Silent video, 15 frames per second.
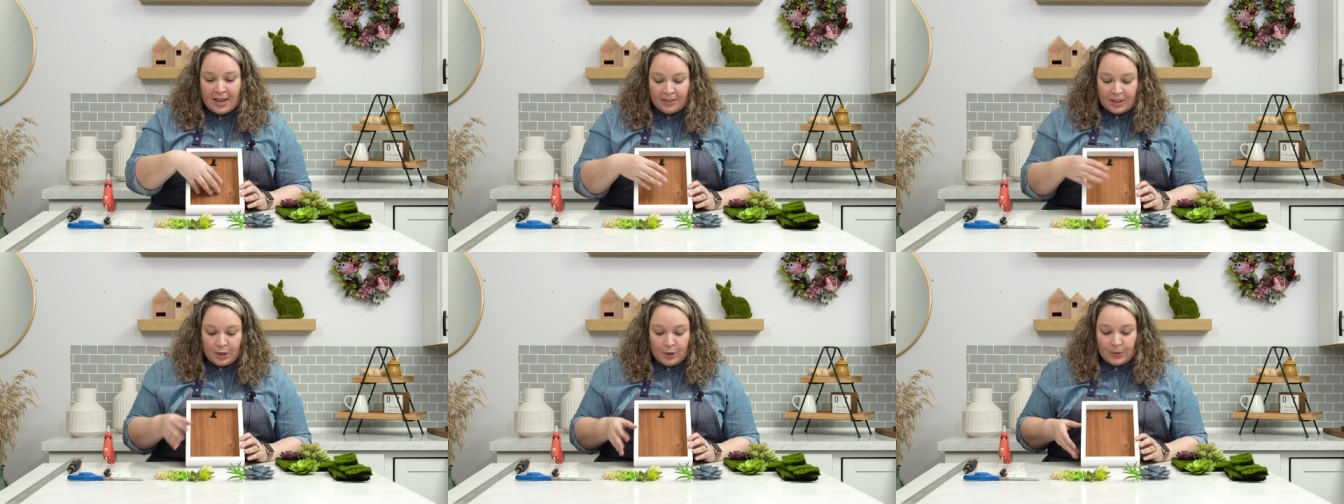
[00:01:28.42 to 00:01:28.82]

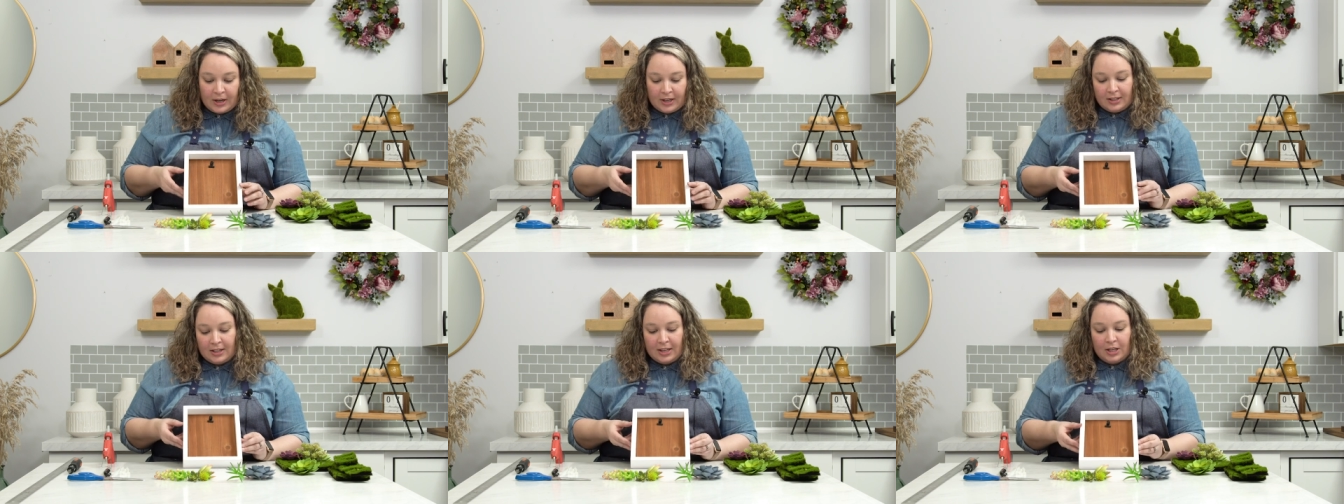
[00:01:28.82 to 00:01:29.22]
that you
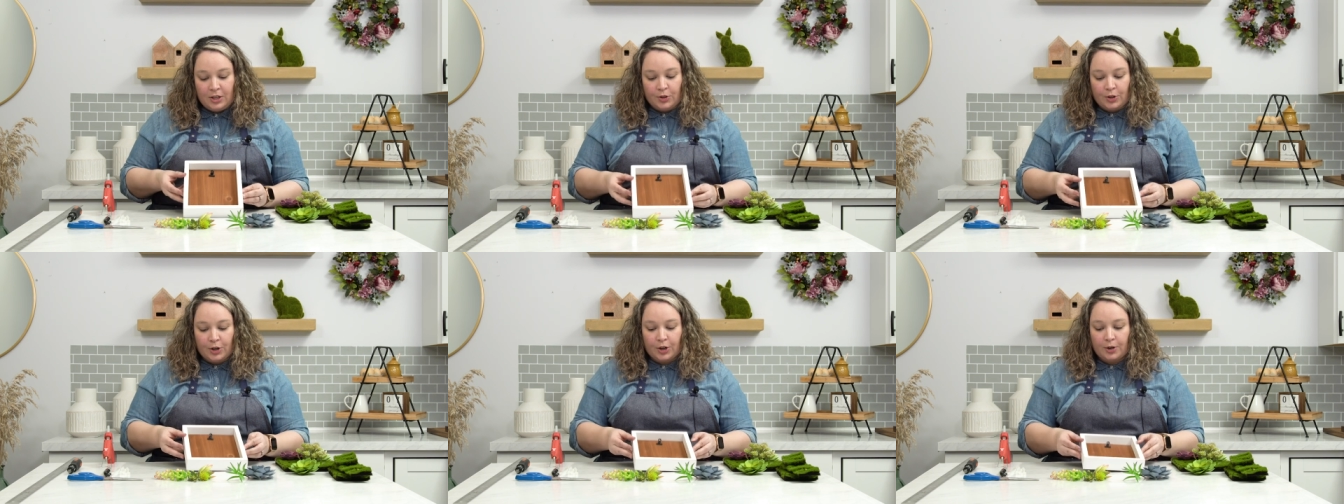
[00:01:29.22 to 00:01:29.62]
can
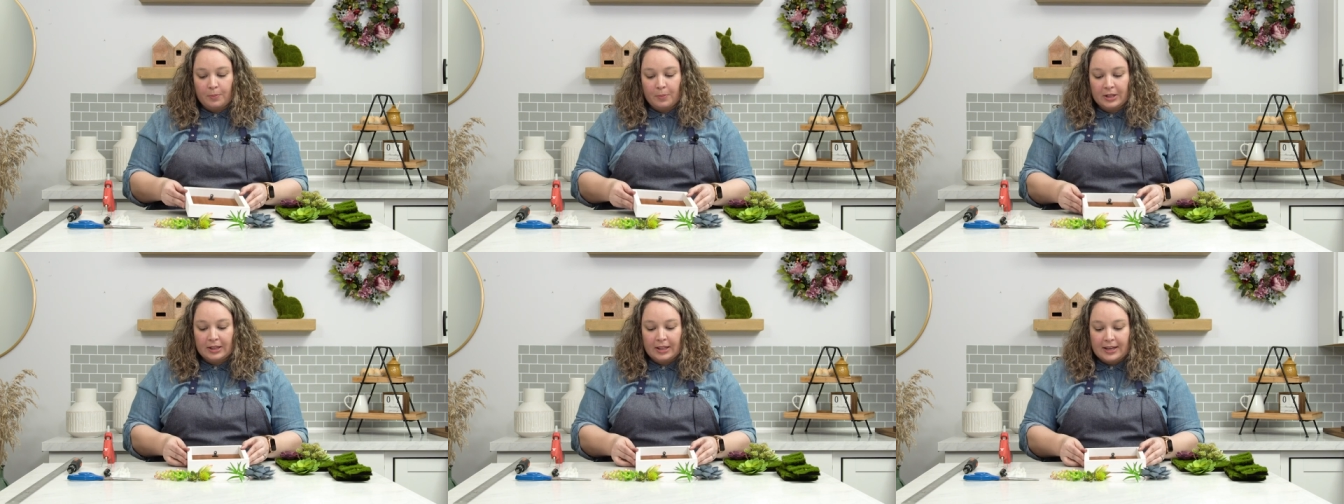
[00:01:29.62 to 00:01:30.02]
either
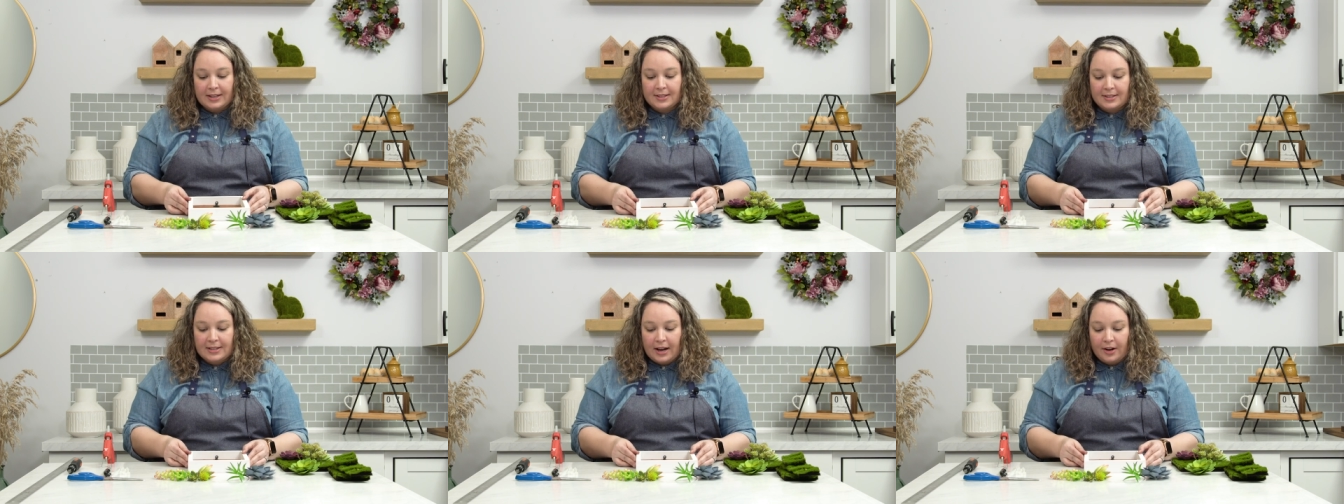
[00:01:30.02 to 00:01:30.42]

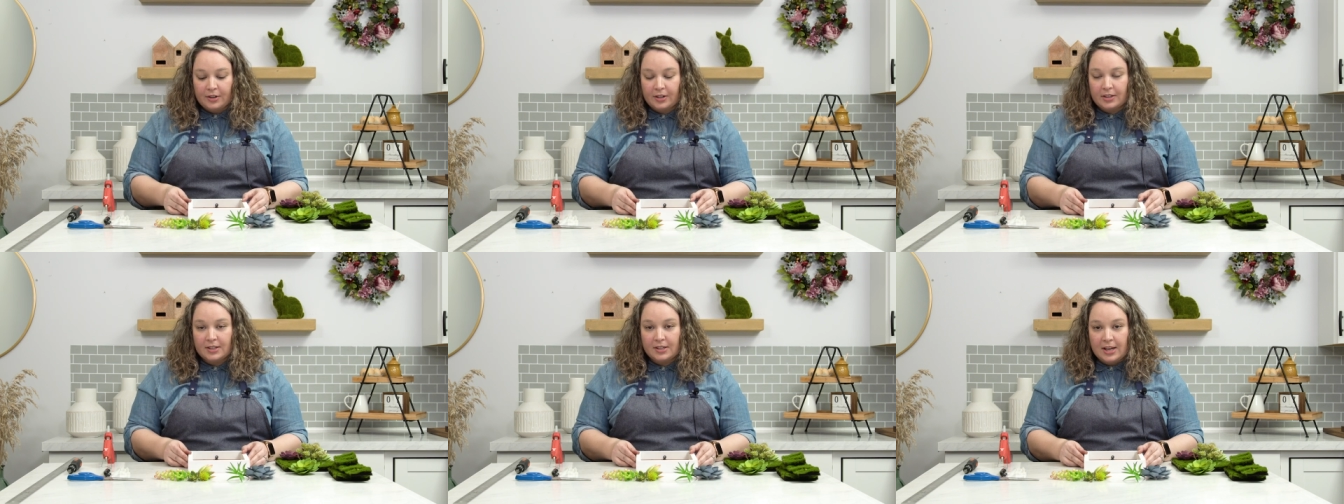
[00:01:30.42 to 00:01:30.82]
place
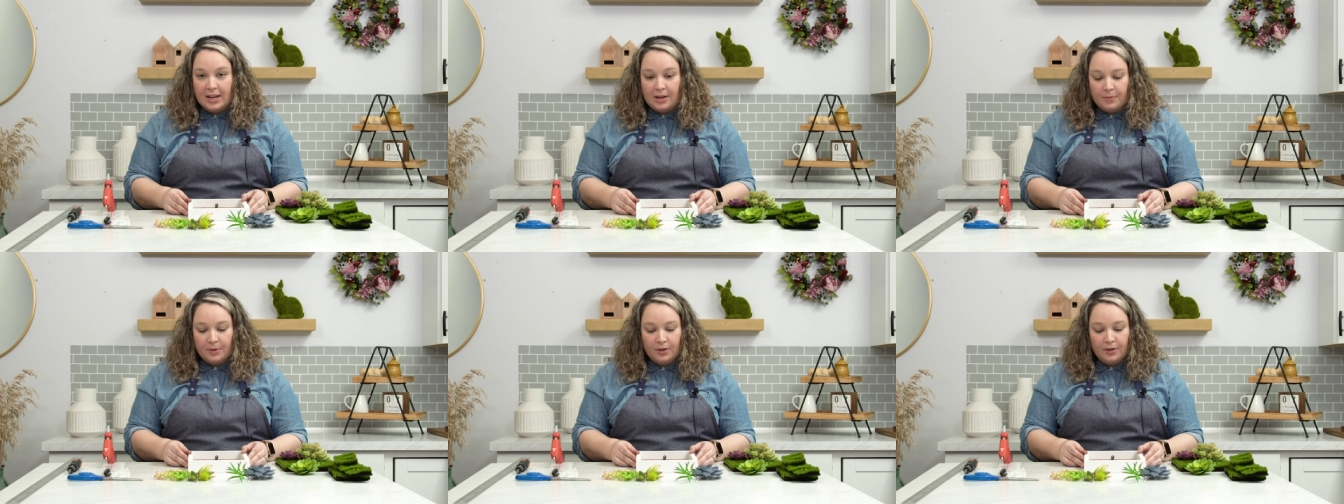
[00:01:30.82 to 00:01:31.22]
down on a
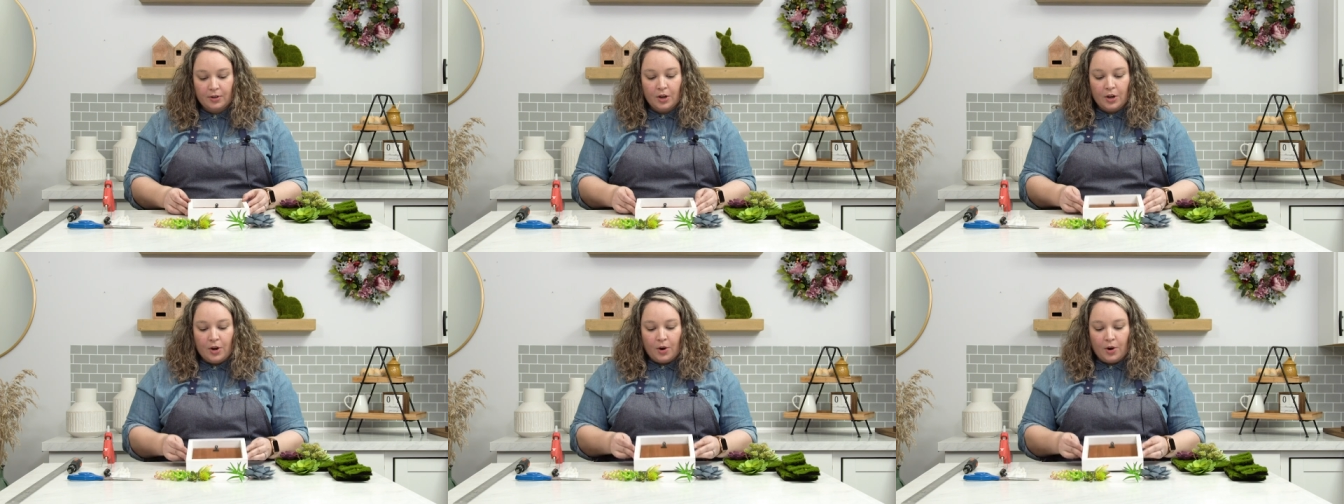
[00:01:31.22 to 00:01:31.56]
table